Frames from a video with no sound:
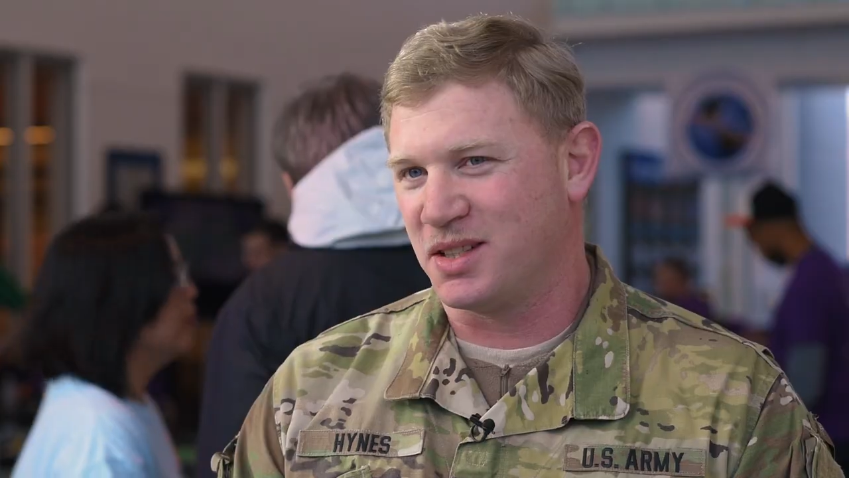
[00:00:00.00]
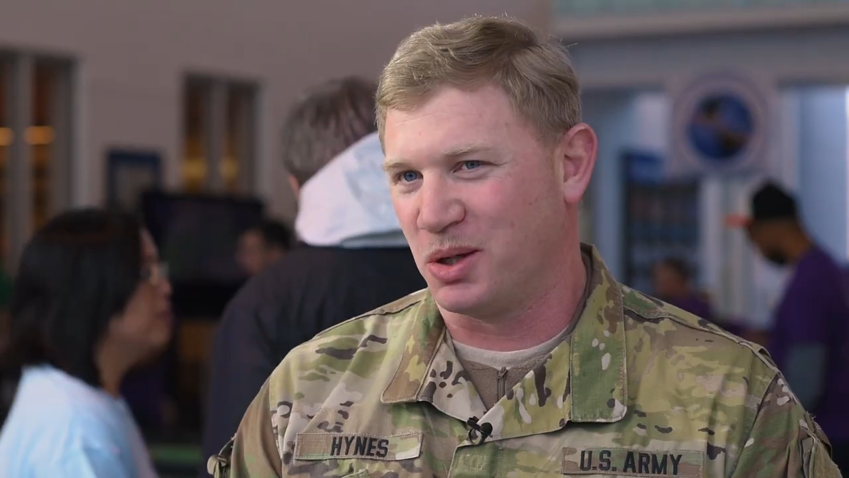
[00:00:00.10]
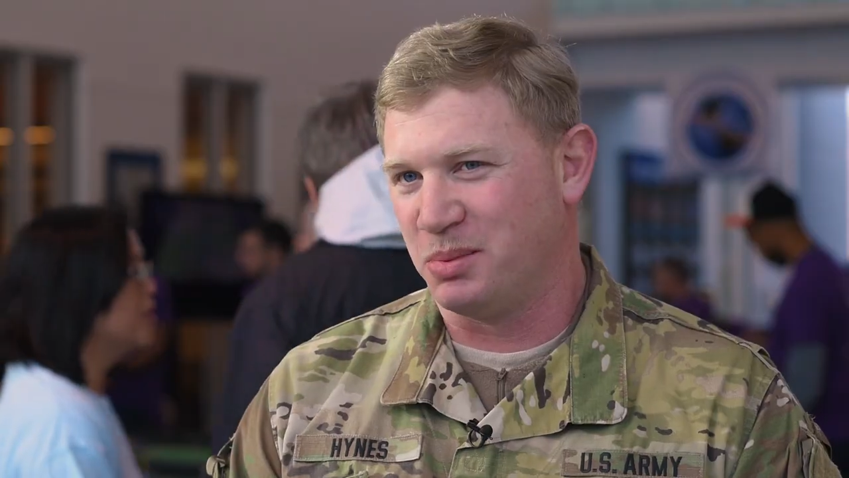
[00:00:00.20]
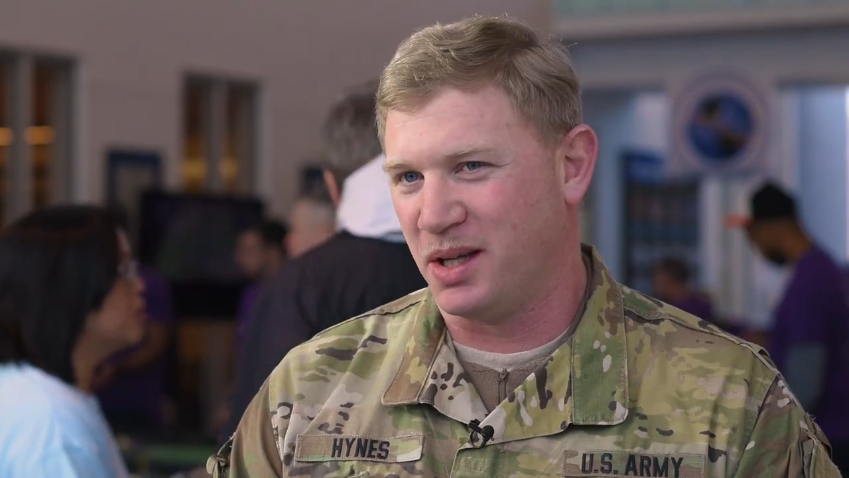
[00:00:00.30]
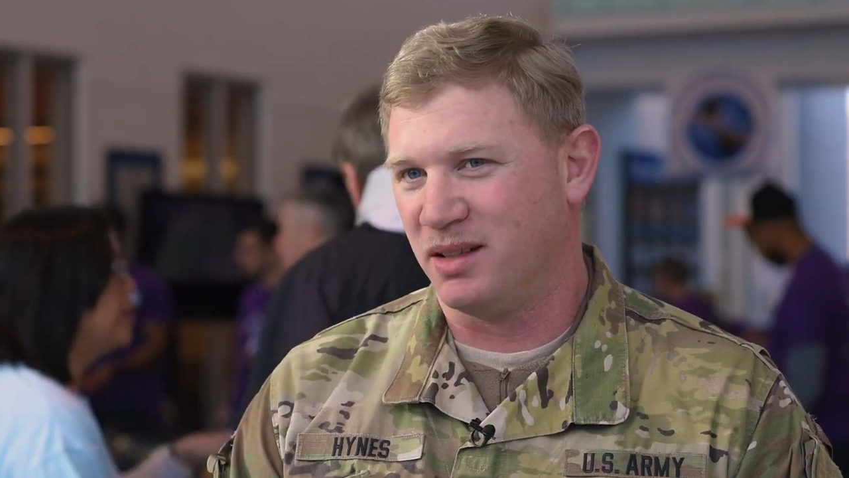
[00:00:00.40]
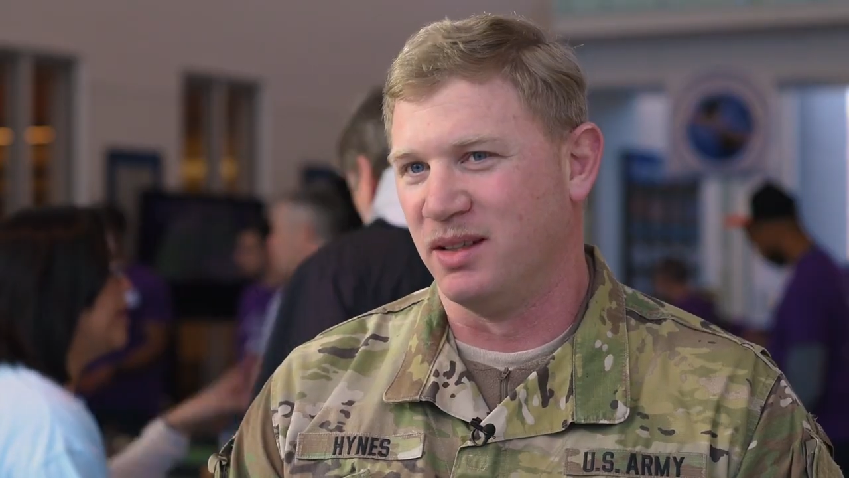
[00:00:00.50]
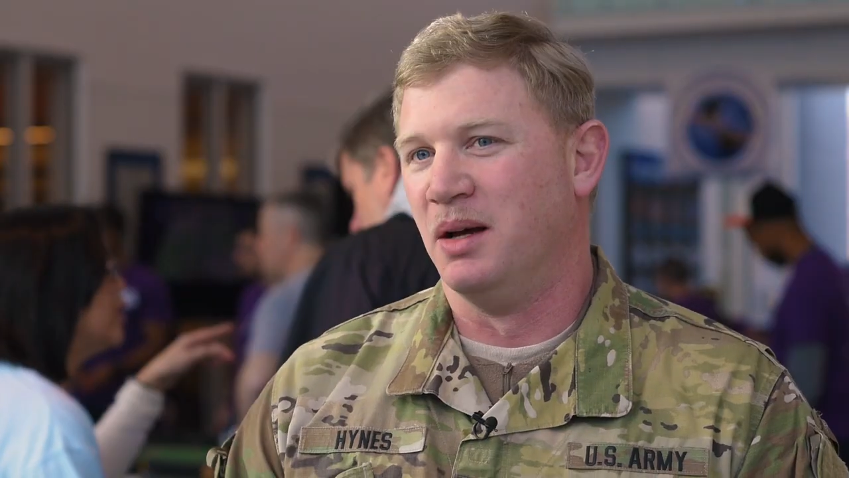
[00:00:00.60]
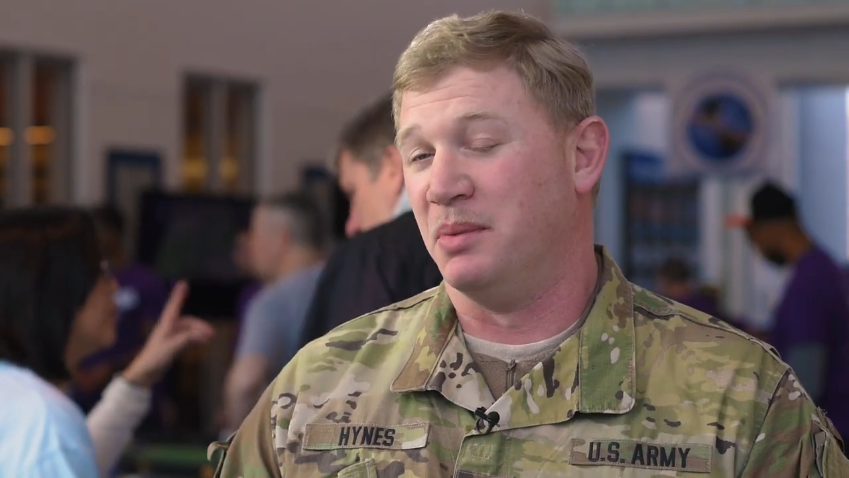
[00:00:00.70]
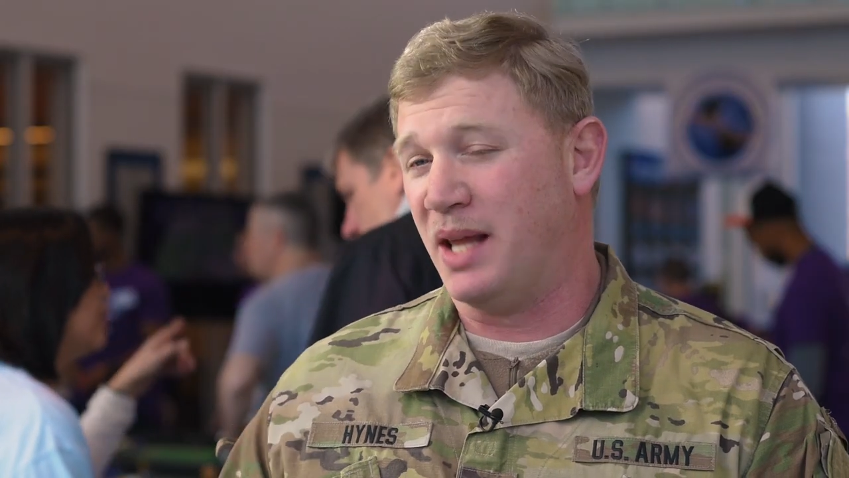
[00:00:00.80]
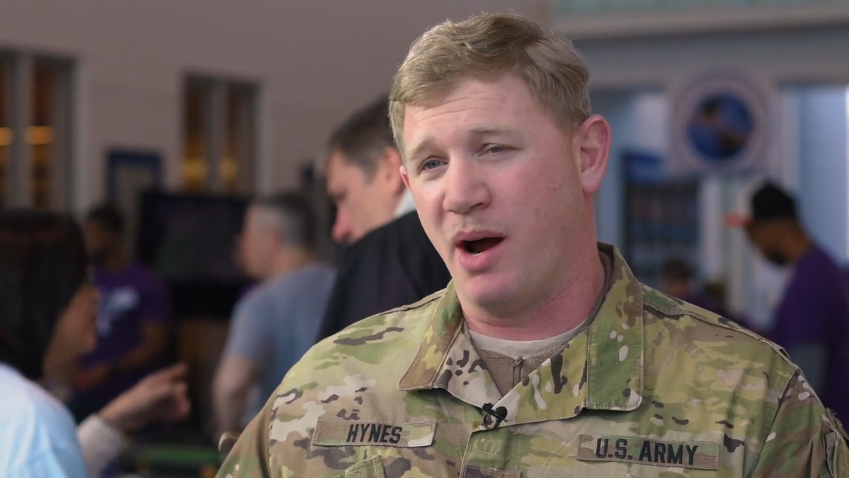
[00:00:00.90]
a little bit,
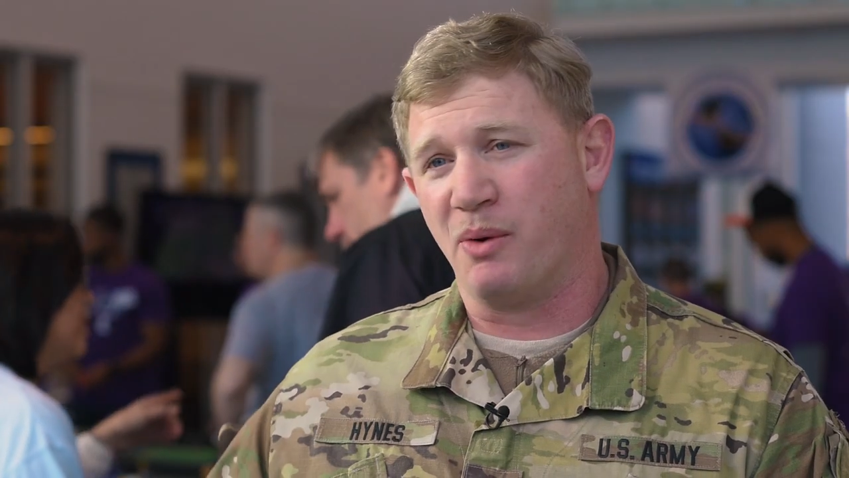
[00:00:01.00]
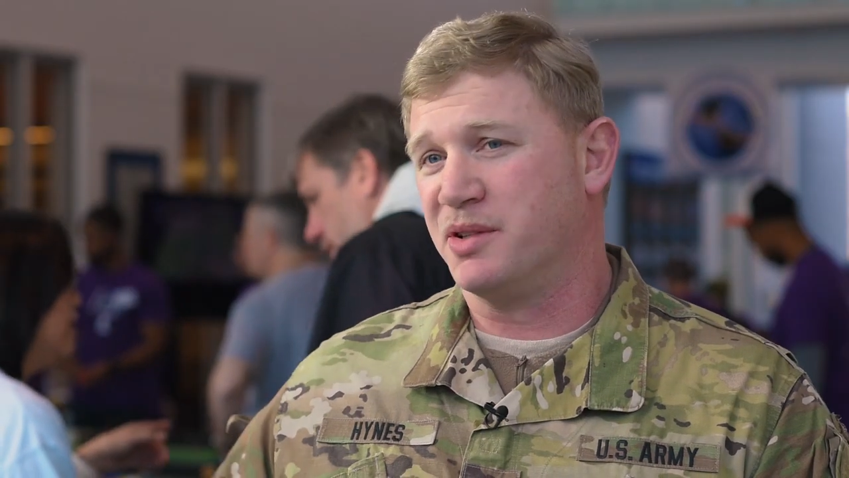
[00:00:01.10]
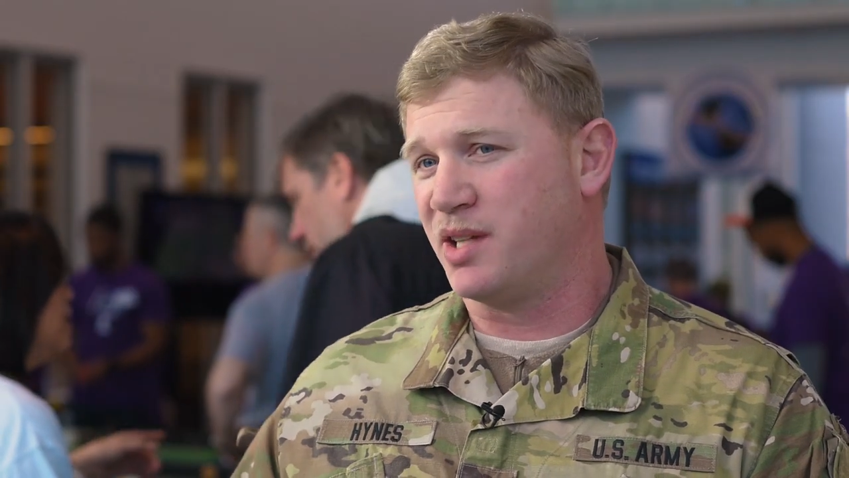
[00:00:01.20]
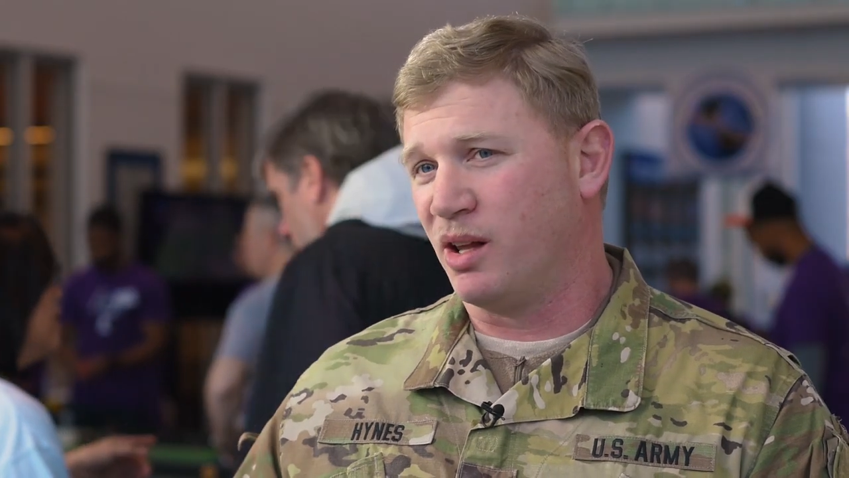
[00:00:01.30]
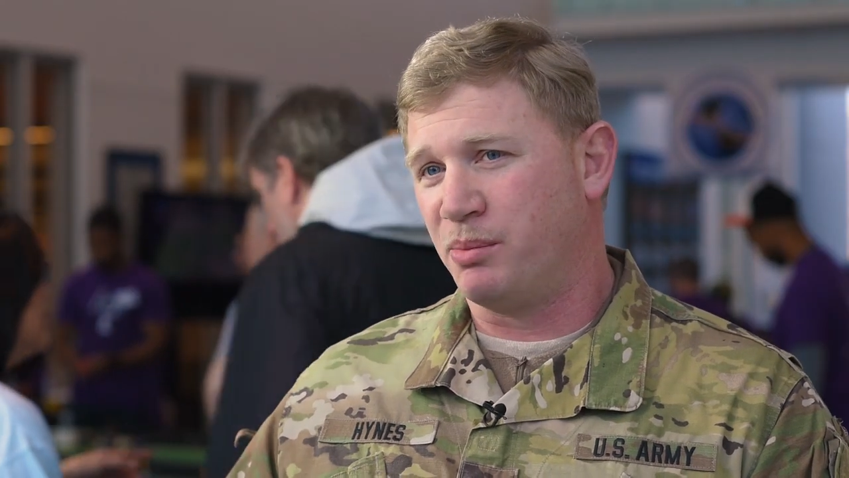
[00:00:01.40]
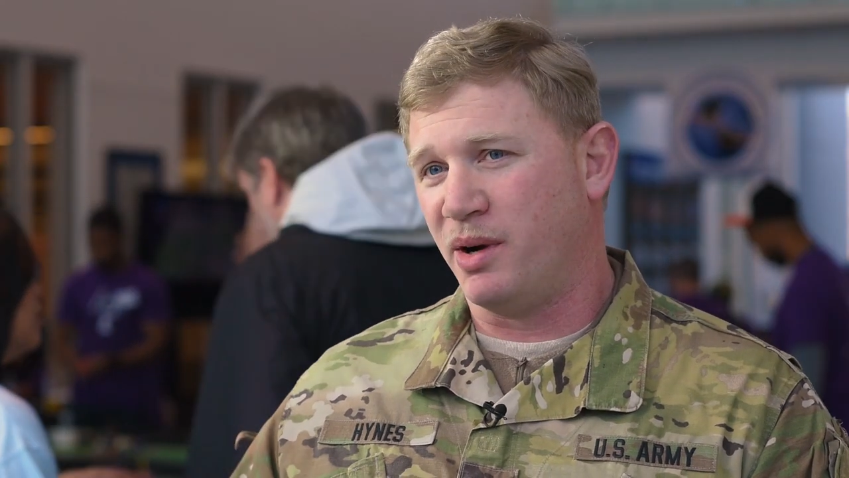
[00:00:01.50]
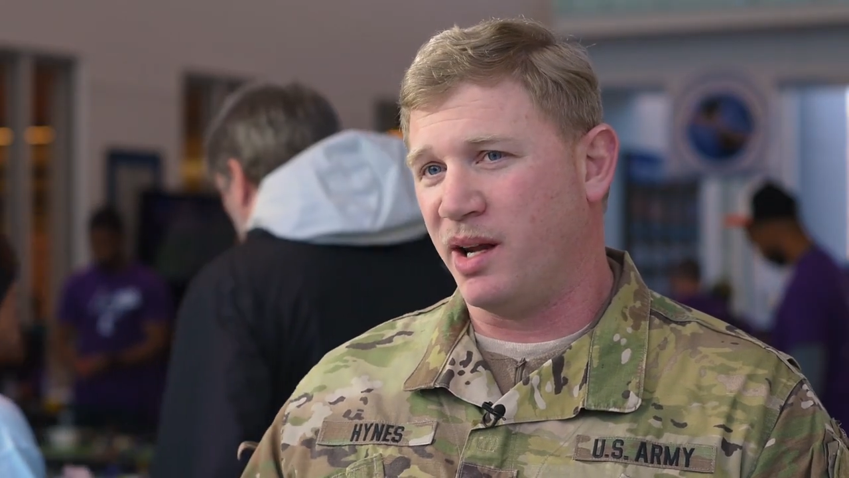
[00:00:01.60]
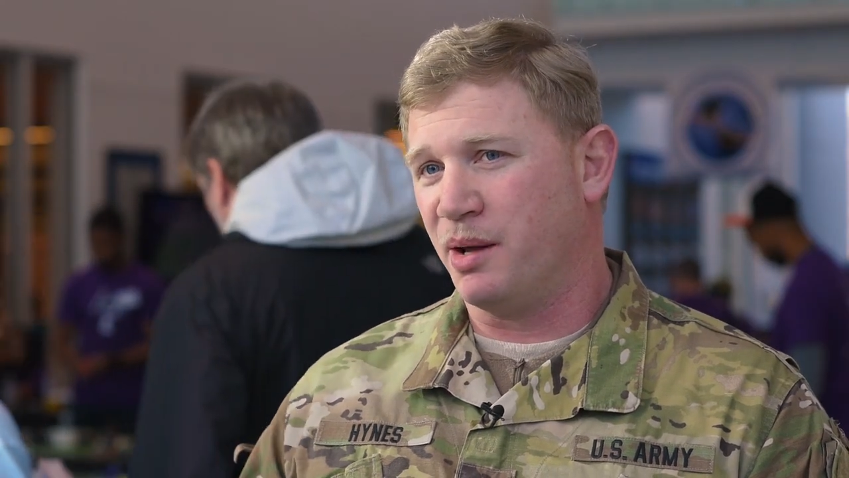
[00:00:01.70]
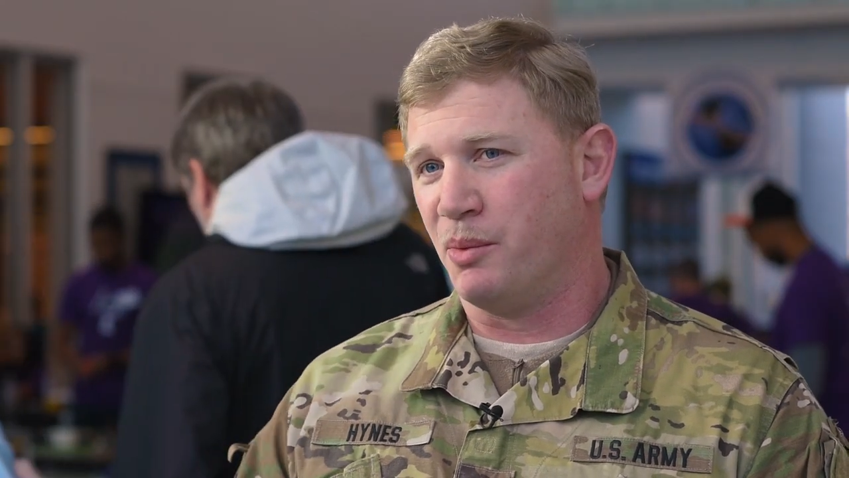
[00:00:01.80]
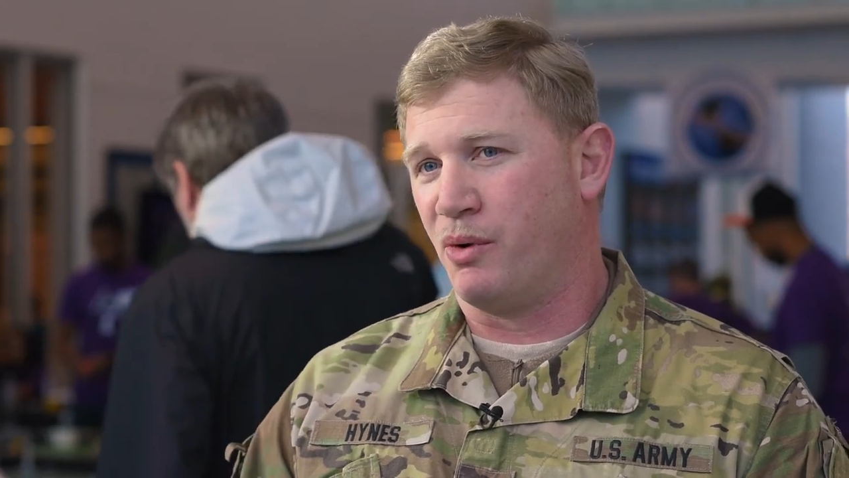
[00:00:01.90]
but now we're
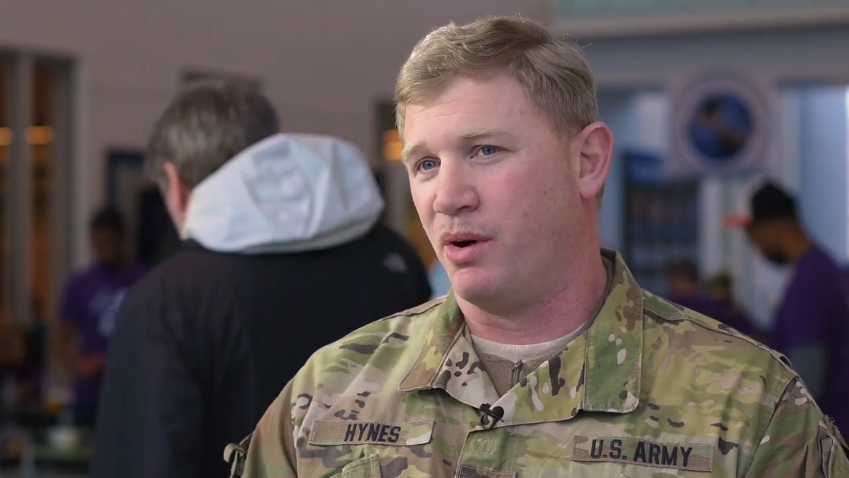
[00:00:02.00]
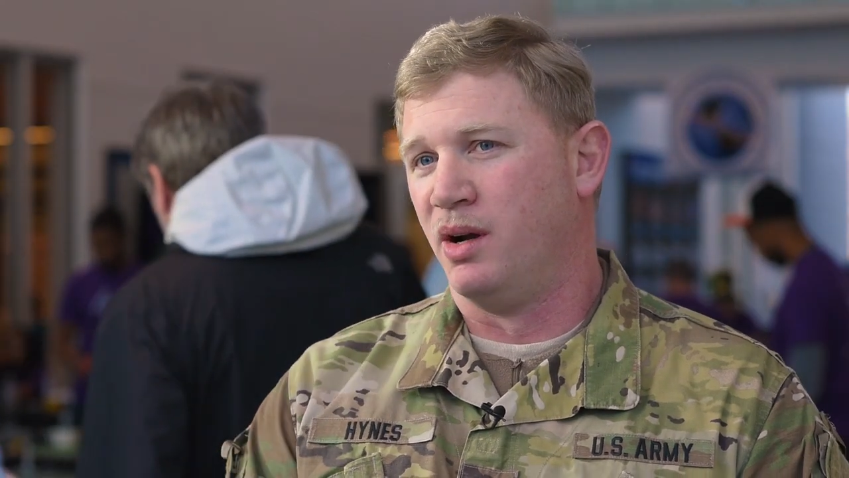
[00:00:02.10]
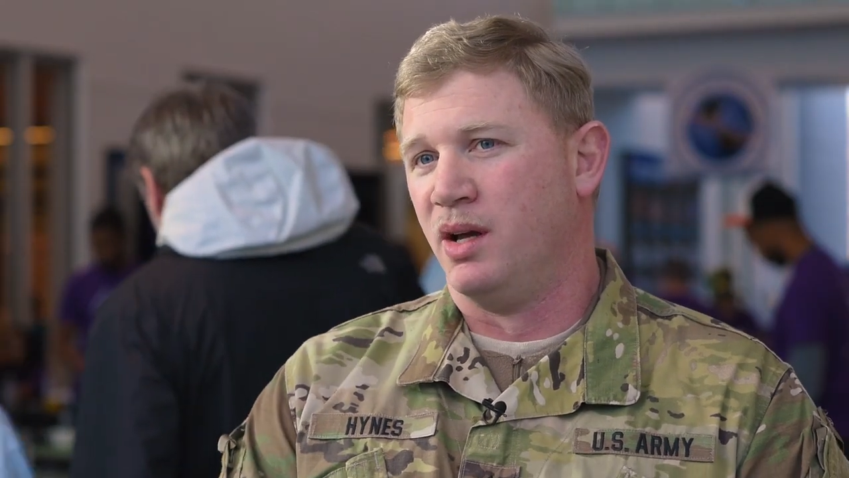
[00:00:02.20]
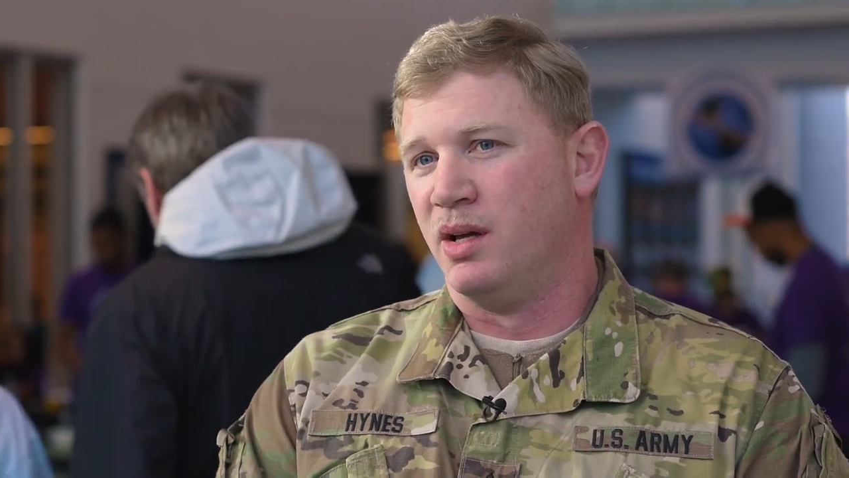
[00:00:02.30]
celebrating it more,